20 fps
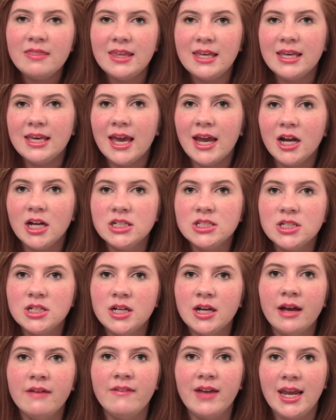the character
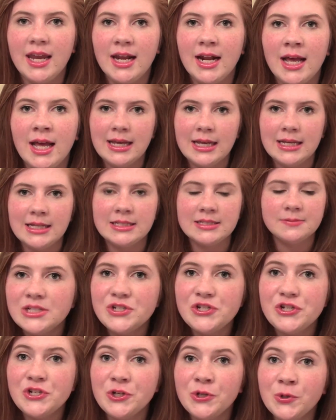of Anna is
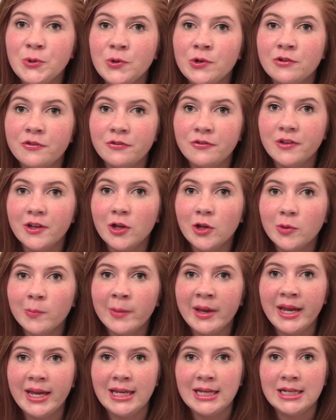into
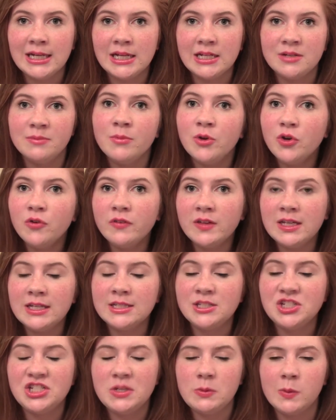film and
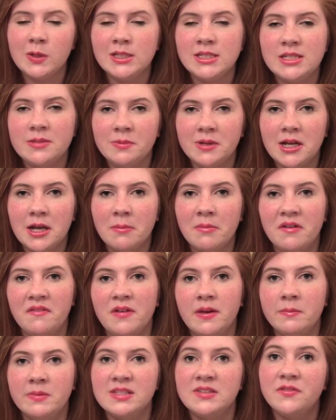movies. She wants to become a
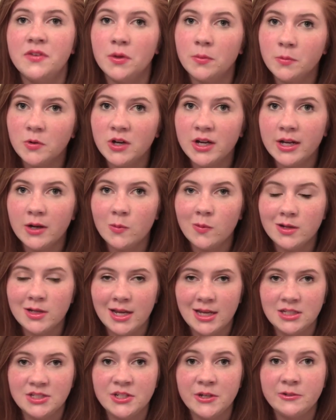famous film critic one
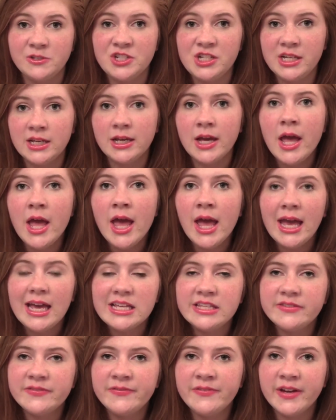day, so she
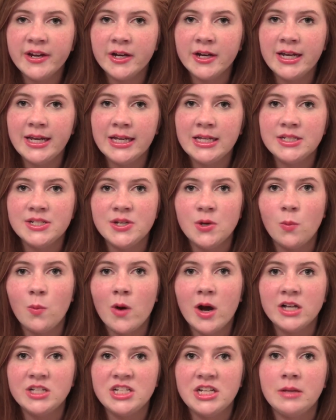is very into
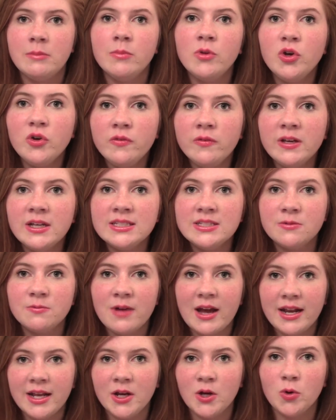watching movies and
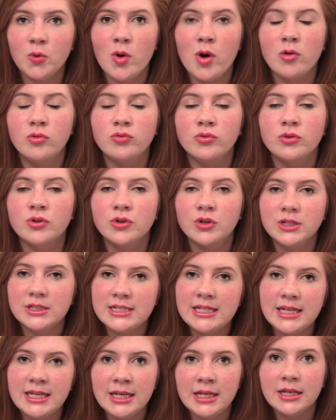writing her own
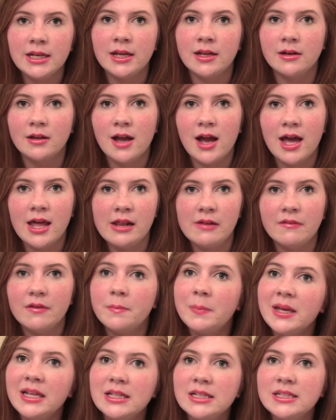critique and kind
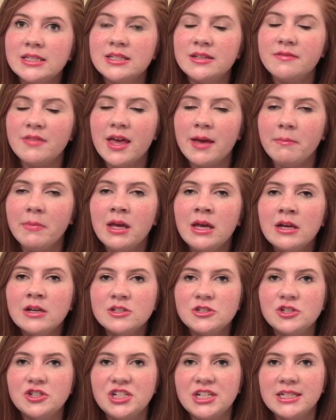of opinions of them.
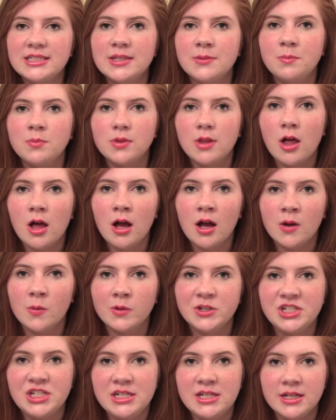So she has a blog
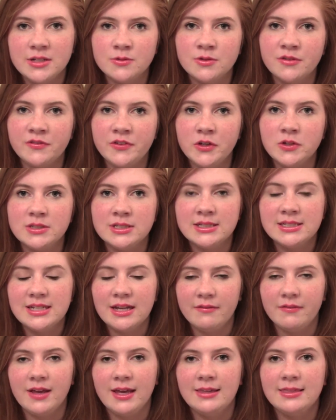where she does reviews and
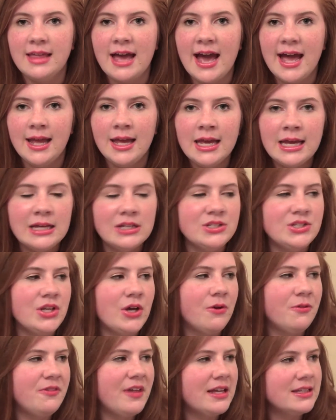stuff like that.
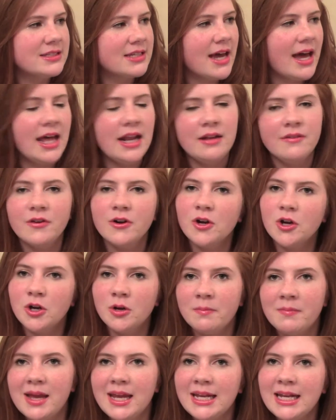So that's kind of
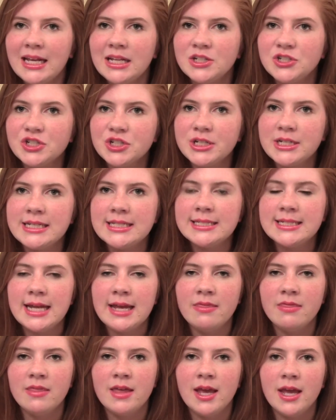her main interest.
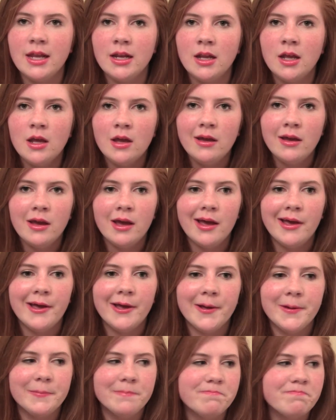And then
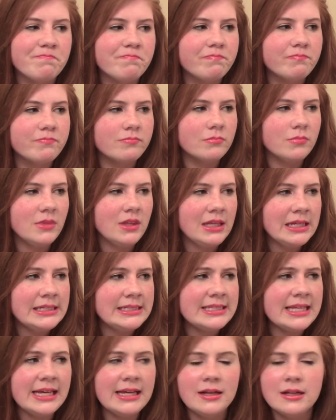
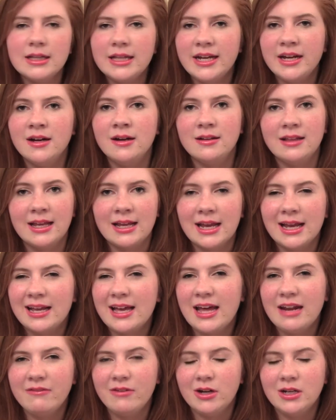St. Clair, like I
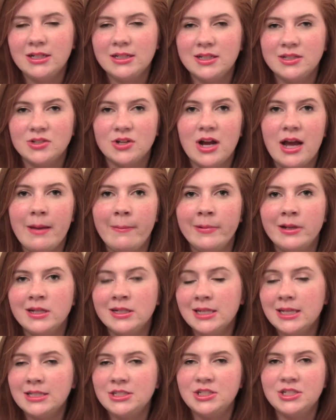kind of already described,
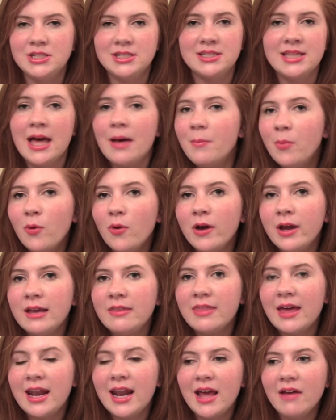is just that
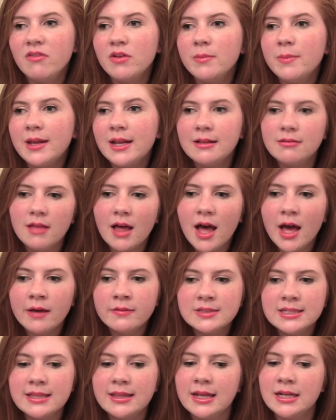boy that everybody
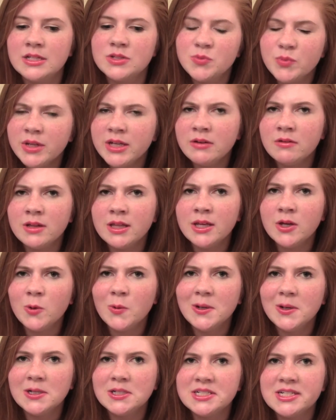loves, and that is really
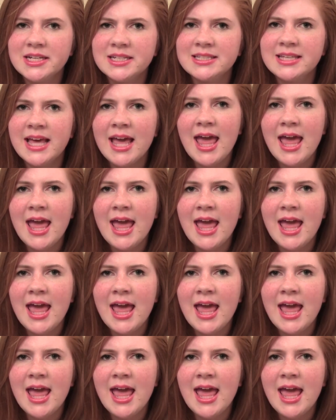gorgeous